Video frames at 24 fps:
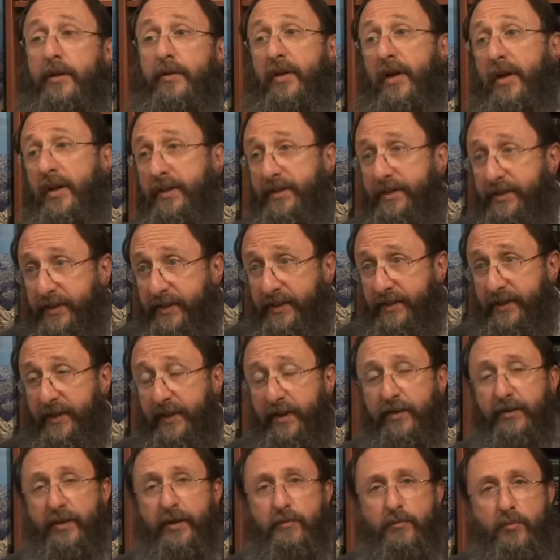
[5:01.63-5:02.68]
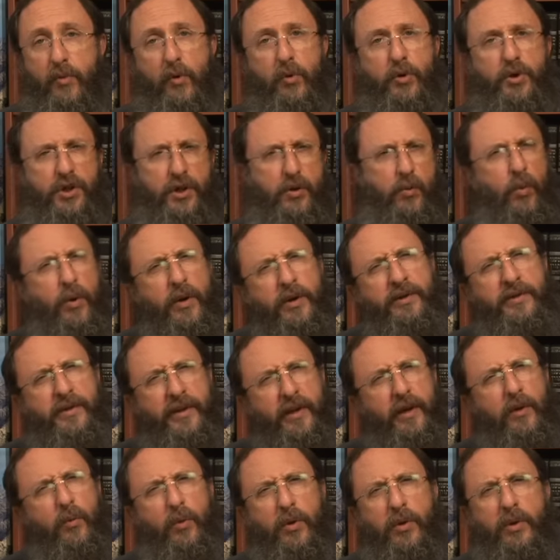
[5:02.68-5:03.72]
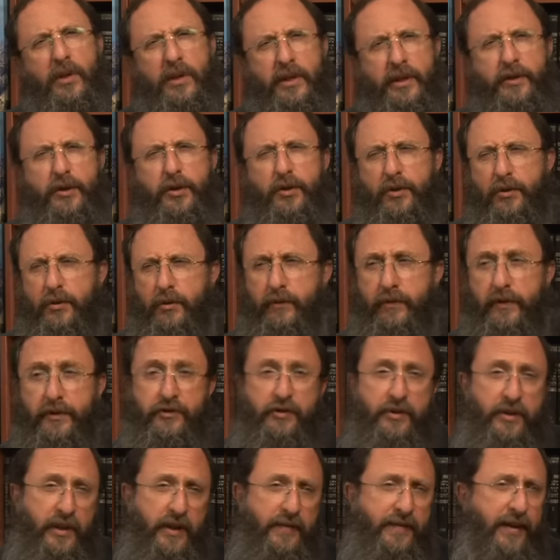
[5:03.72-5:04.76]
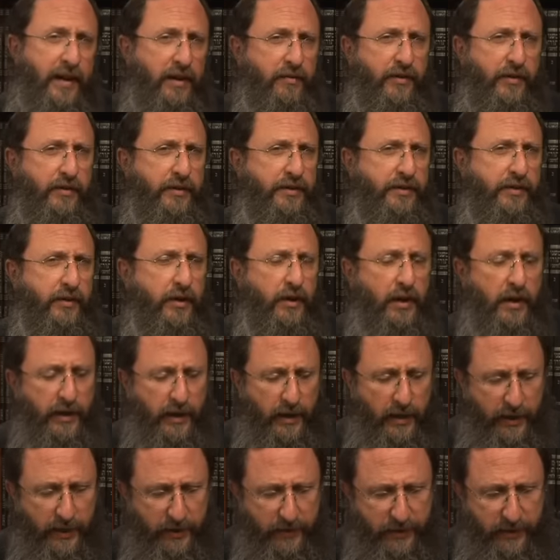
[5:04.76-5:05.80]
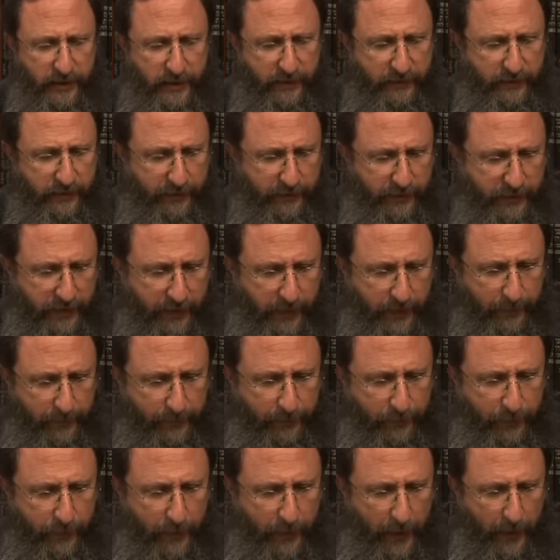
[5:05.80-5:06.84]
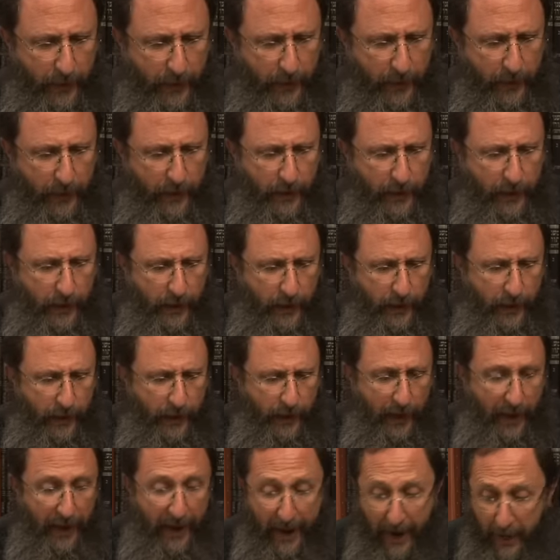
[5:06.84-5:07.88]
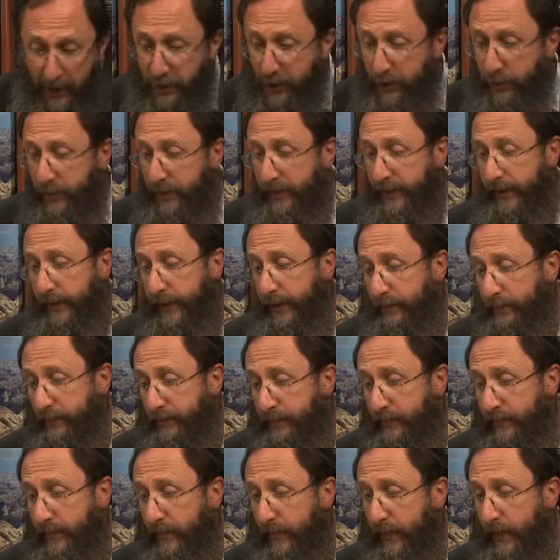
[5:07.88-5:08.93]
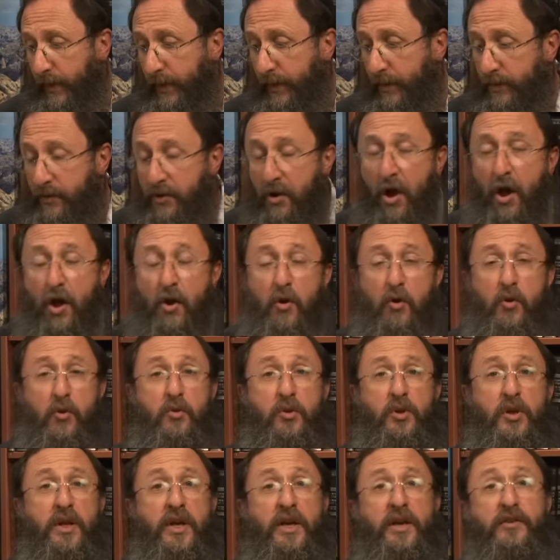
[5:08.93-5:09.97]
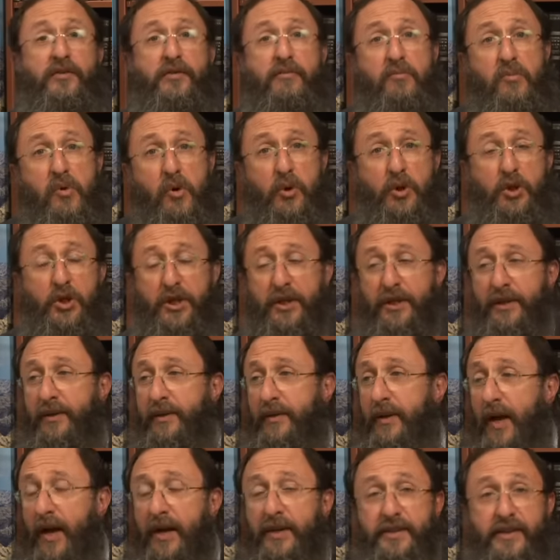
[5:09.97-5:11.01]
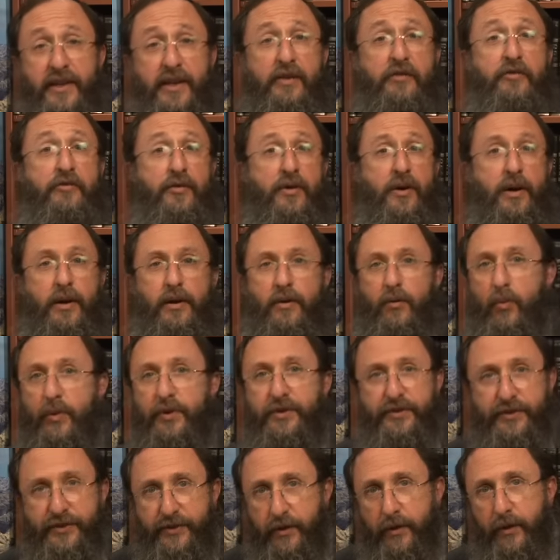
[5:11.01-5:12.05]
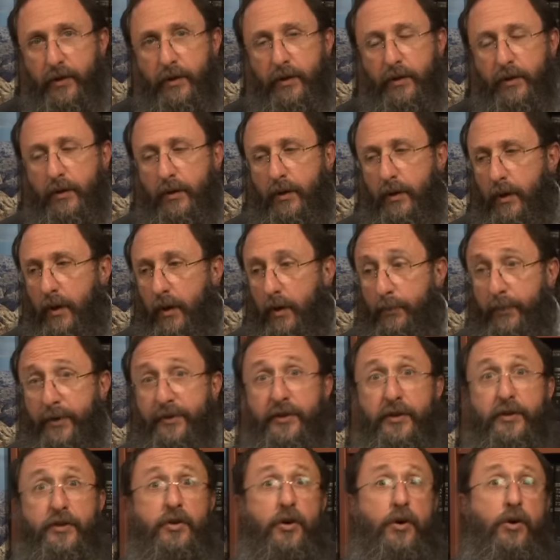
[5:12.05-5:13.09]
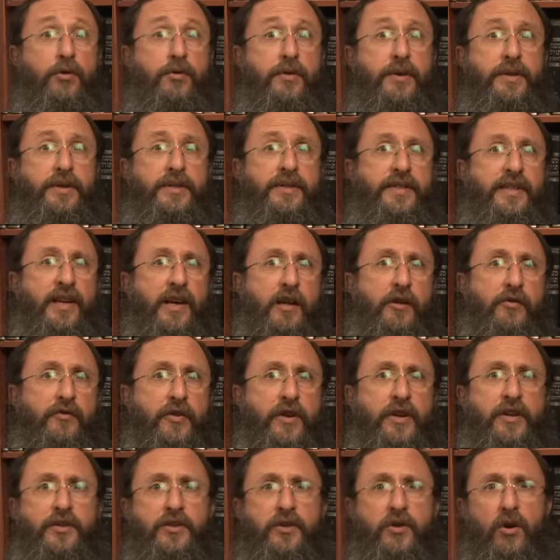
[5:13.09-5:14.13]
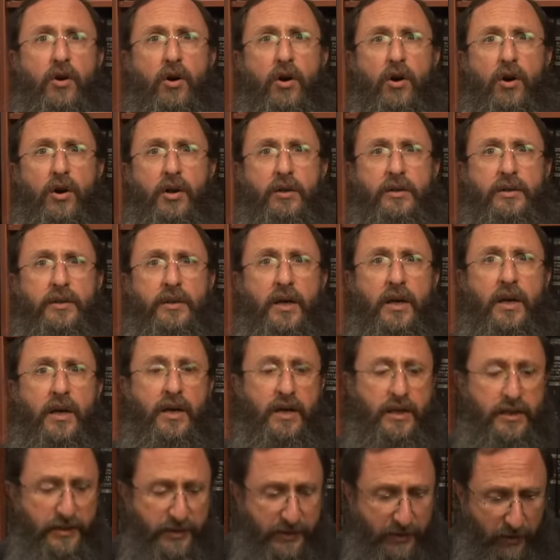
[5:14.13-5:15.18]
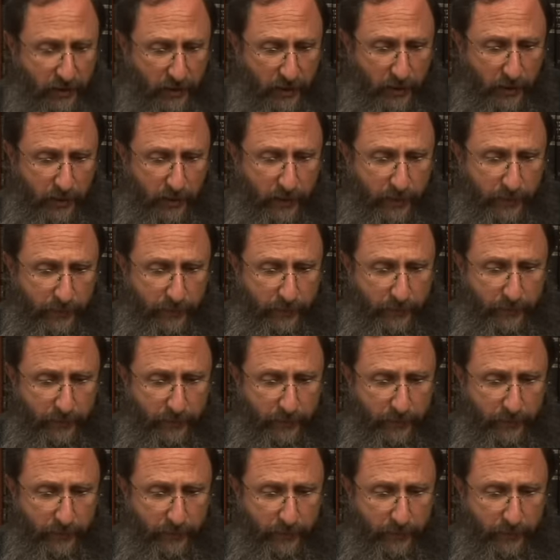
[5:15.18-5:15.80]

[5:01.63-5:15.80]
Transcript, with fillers: that is to say that Moshe one day will lead the children of Israel in that very song again, Exodus fifteen. Actually, not only is Moshe identified with song, But the Torah itself is called a song.